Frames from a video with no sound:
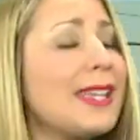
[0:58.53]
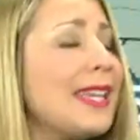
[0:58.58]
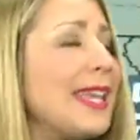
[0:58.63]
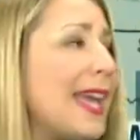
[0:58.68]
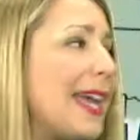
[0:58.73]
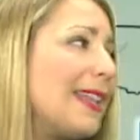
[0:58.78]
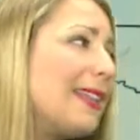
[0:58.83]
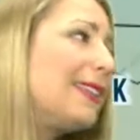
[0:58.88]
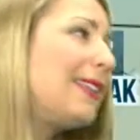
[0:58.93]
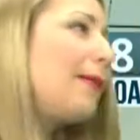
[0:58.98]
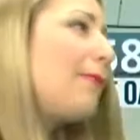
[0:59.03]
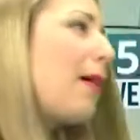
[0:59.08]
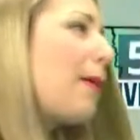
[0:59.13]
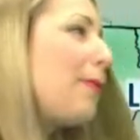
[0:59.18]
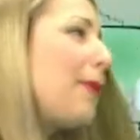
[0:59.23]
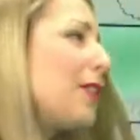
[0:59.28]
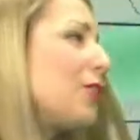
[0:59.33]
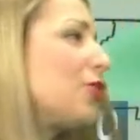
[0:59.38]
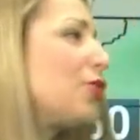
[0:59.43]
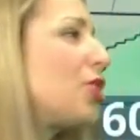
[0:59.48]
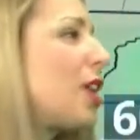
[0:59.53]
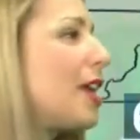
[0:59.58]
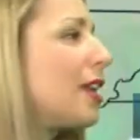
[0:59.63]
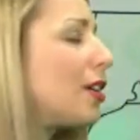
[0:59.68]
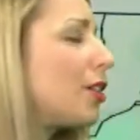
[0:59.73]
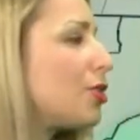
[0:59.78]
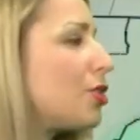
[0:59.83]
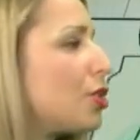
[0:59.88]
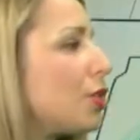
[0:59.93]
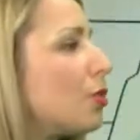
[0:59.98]
again. They might be a
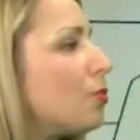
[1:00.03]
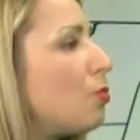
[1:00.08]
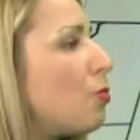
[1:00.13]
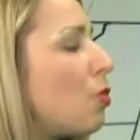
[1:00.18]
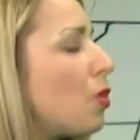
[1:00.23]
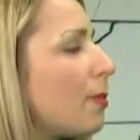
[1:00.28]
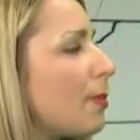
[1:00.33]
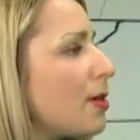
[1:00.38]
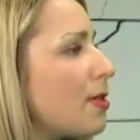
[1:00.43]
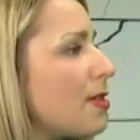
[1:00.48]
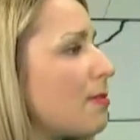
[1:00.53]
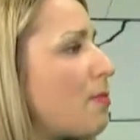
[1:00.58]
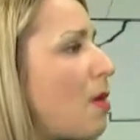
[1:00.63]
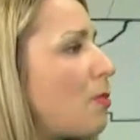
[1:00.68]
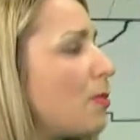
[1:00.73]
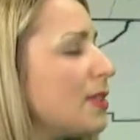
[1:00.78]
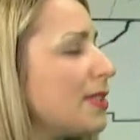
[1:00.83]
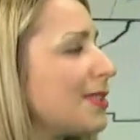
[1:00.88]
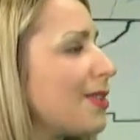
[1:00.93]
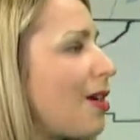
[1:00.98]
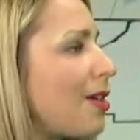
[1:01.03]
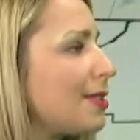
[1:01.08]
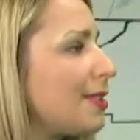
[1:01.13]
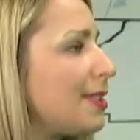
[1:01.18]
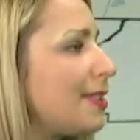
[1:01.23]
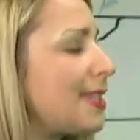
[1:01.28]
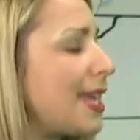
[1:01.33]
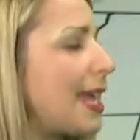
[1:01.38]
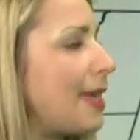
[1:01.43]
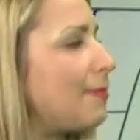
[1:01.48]
shade or two warmer than what we saw
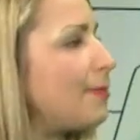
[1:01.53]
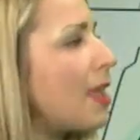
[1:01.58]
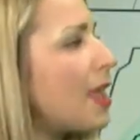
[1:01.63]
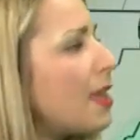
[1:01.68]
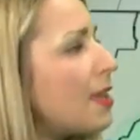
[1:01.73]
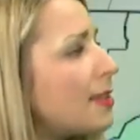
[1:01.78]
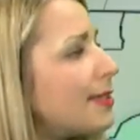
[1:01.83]
today.